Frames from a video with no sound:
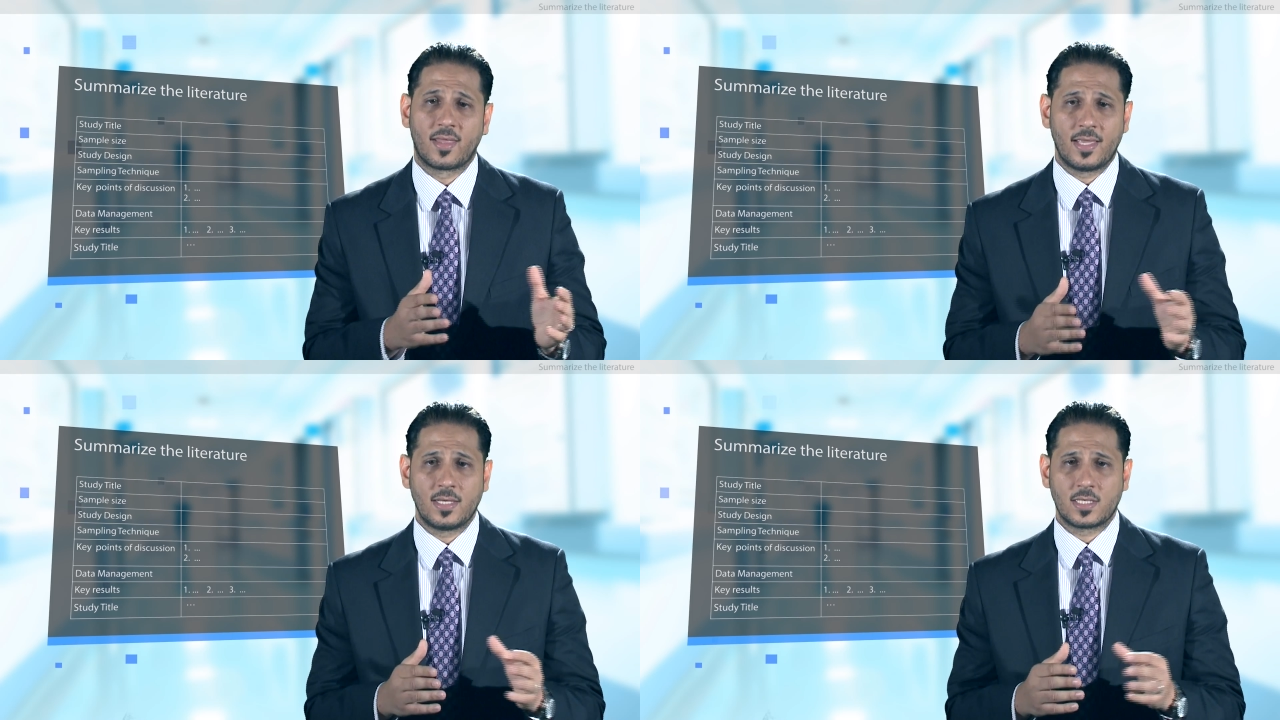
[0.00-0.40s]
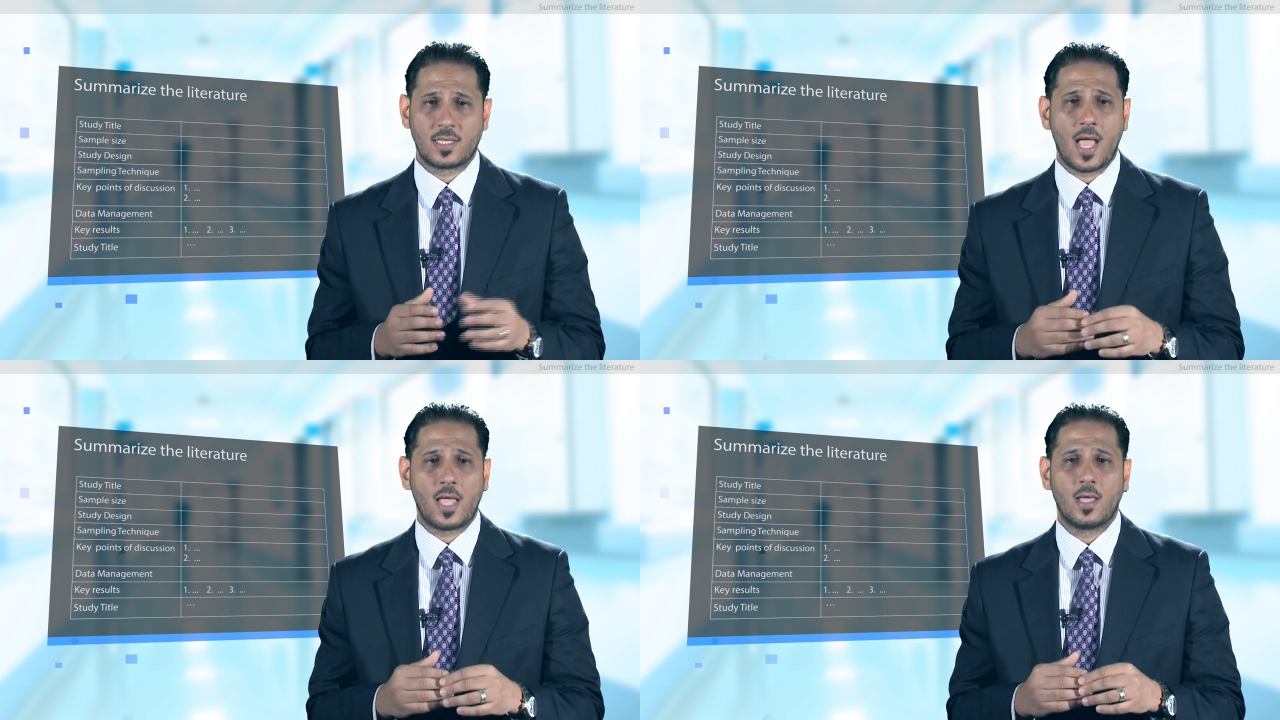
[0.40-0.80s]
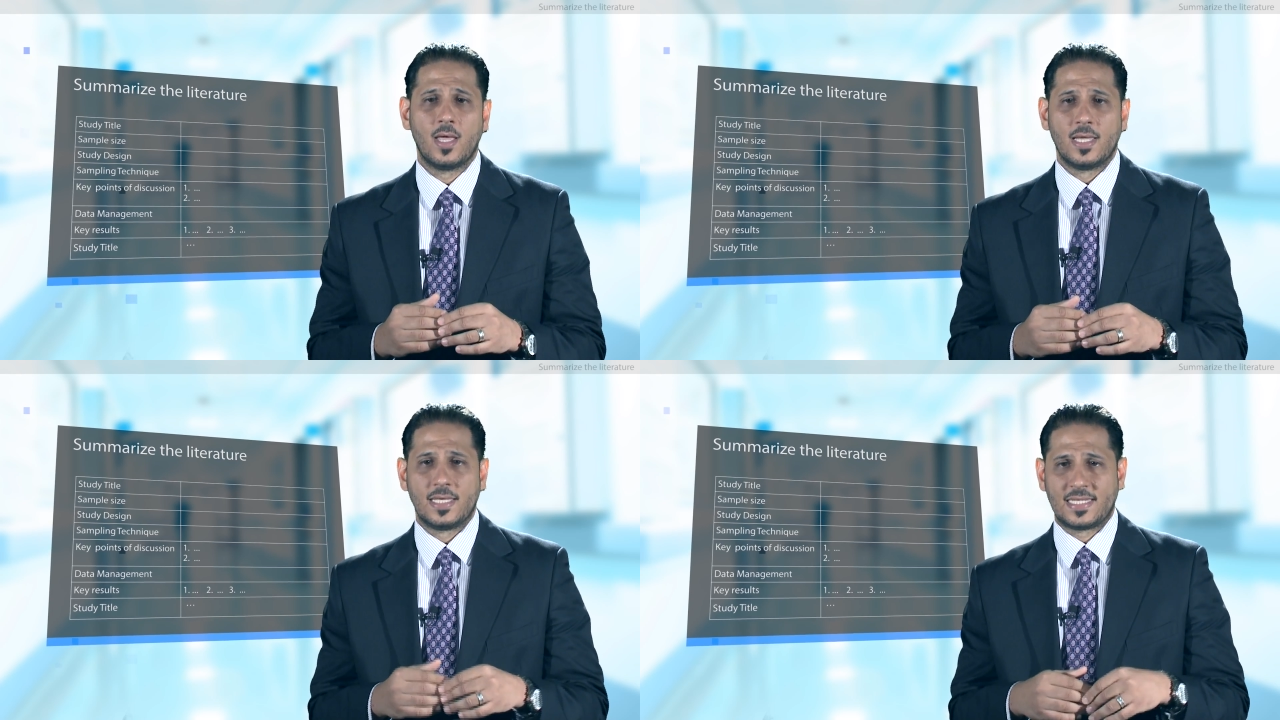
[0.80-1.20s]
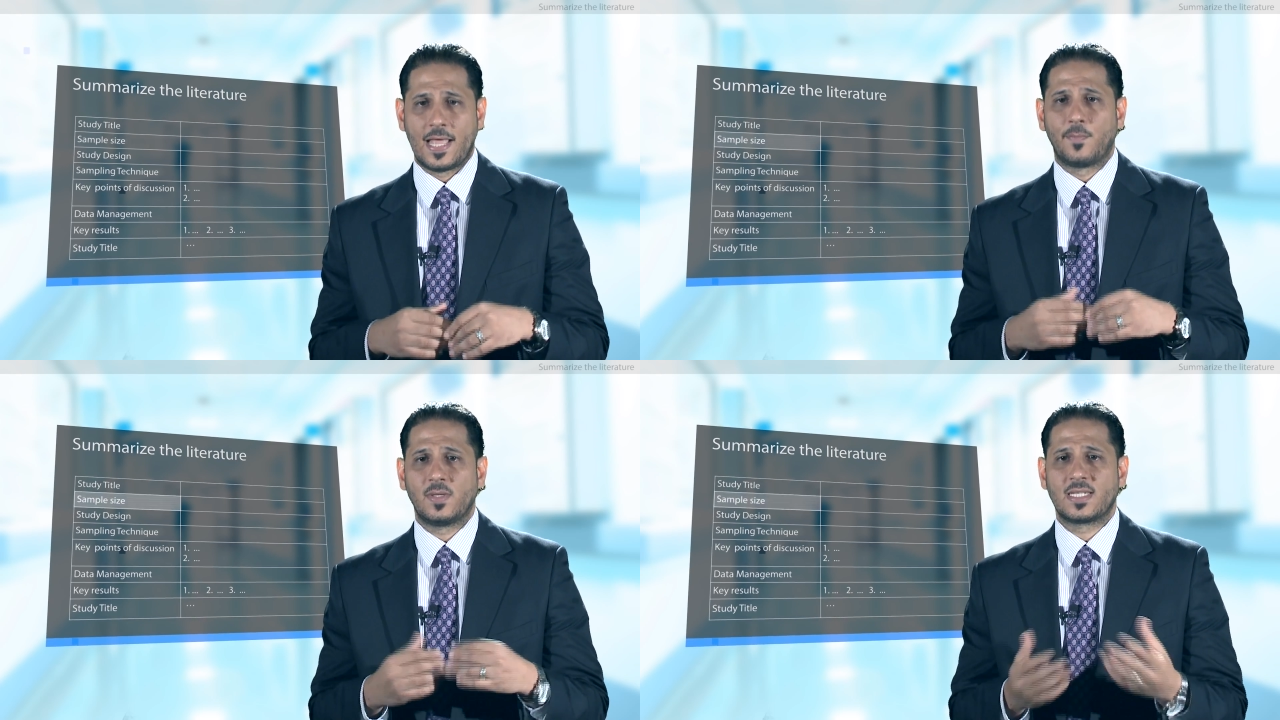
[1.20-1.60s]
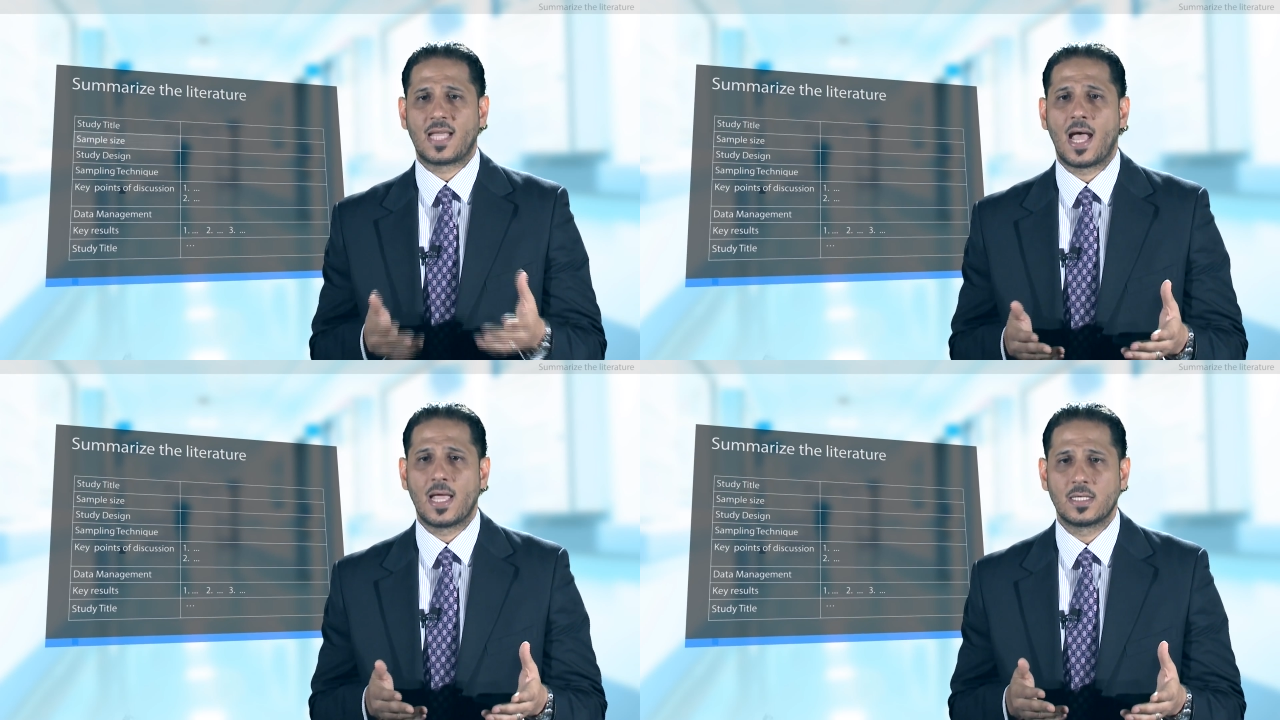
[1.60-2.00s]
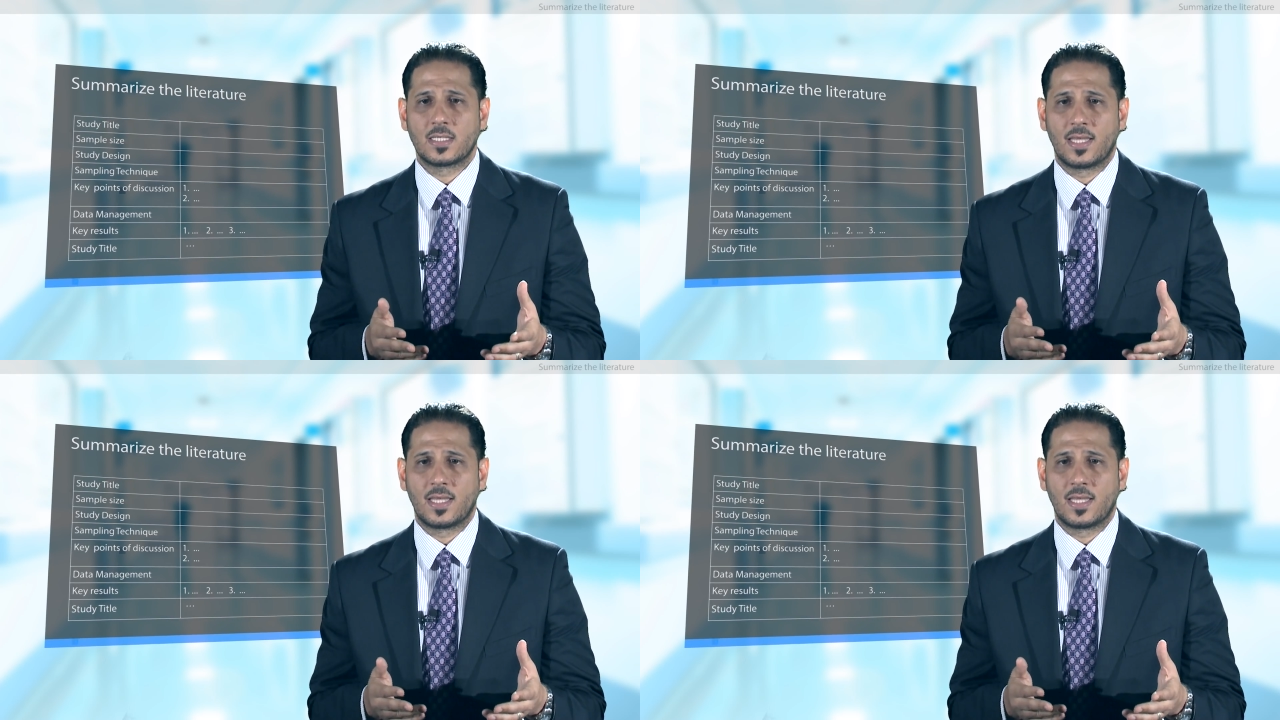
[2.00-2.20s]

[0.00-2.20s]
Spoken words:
Things like sample size,